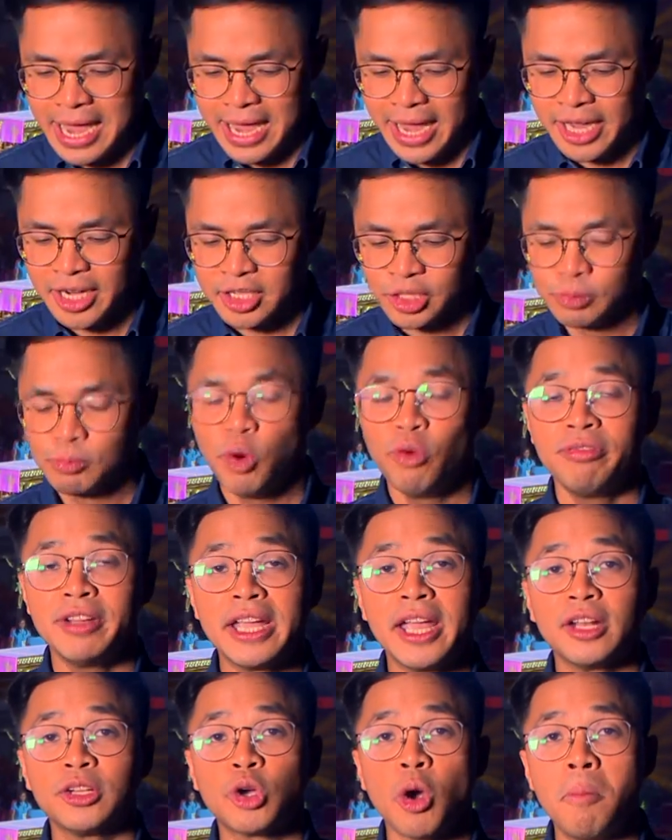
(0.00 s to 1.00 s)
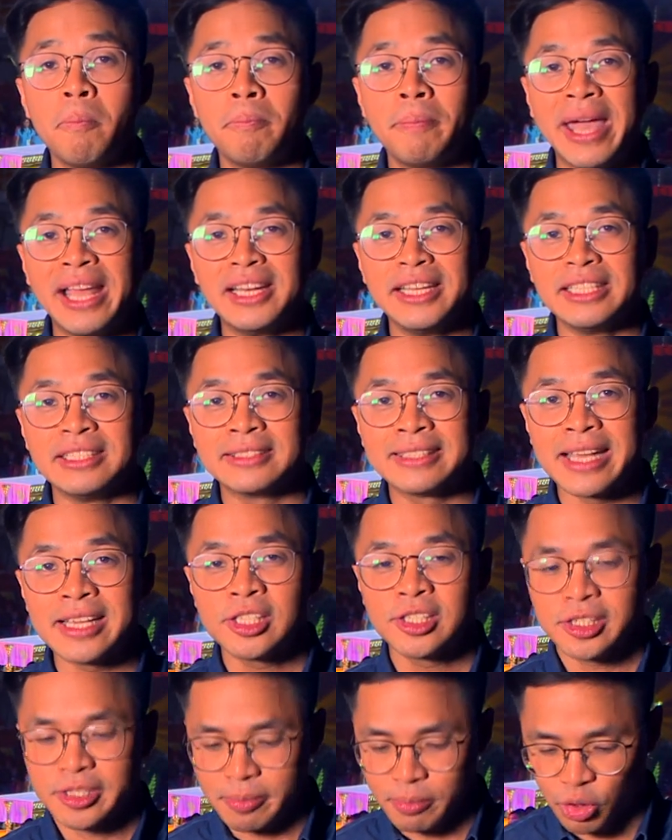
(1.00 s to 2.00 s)
In his moving and compelling
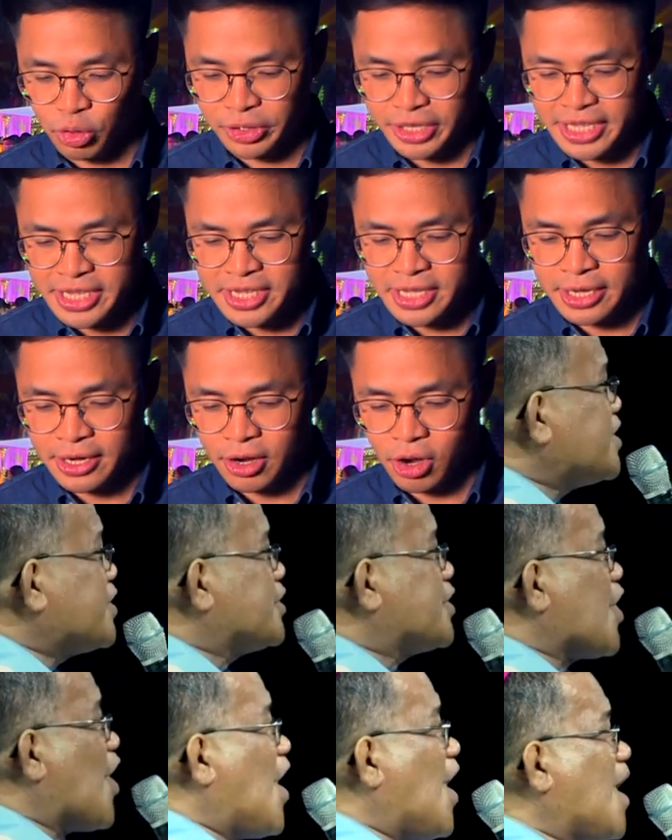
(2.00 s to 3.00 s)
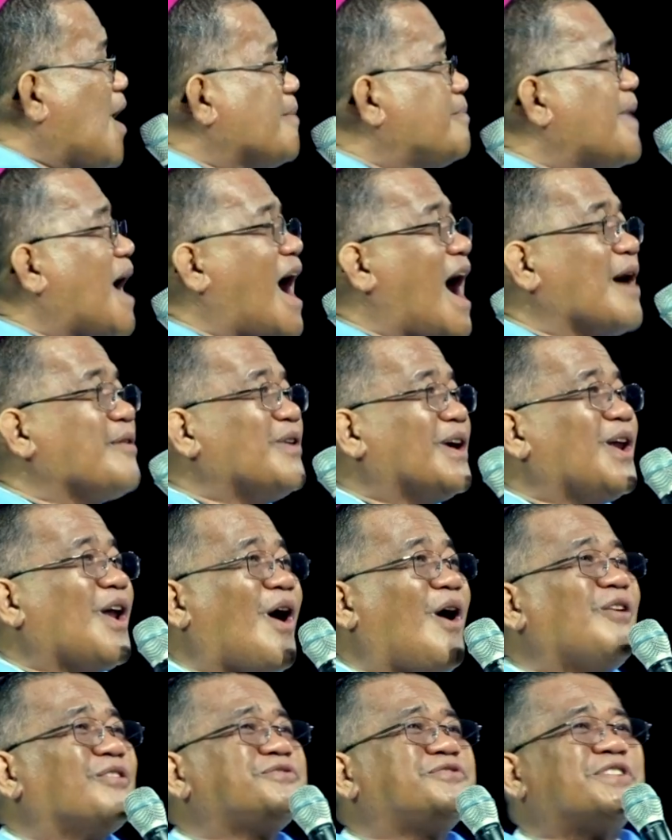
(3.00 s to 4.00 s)
testimony on God's
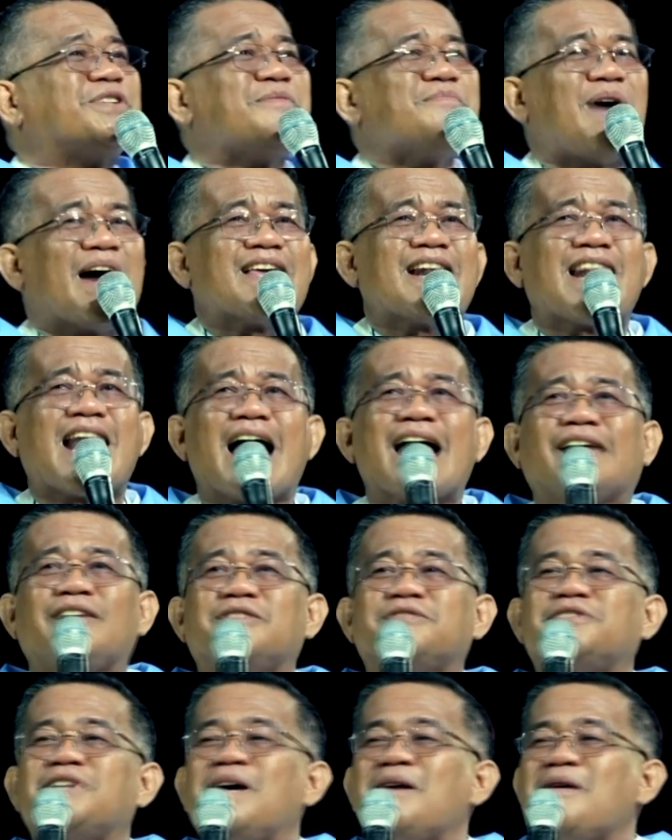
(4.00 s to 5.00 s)
providence and guidance in his